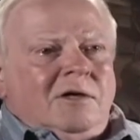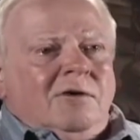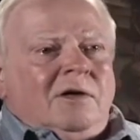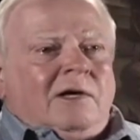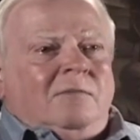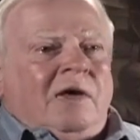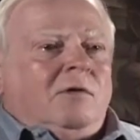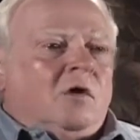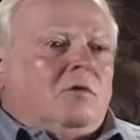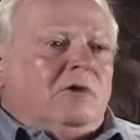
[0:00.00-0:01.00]
You had
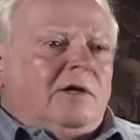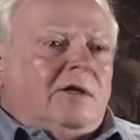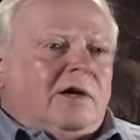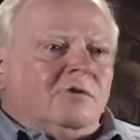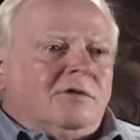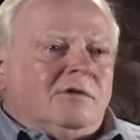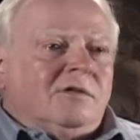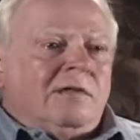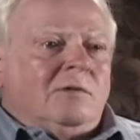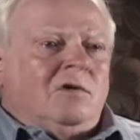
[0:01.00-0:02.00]
payroll
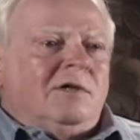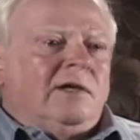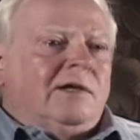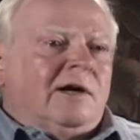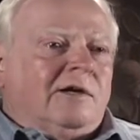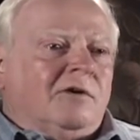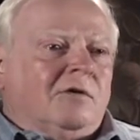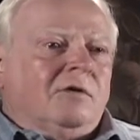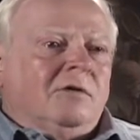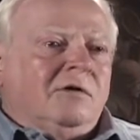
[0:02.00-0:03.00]
deductions. They would take it out of
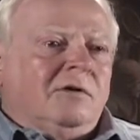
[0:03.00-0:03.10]
your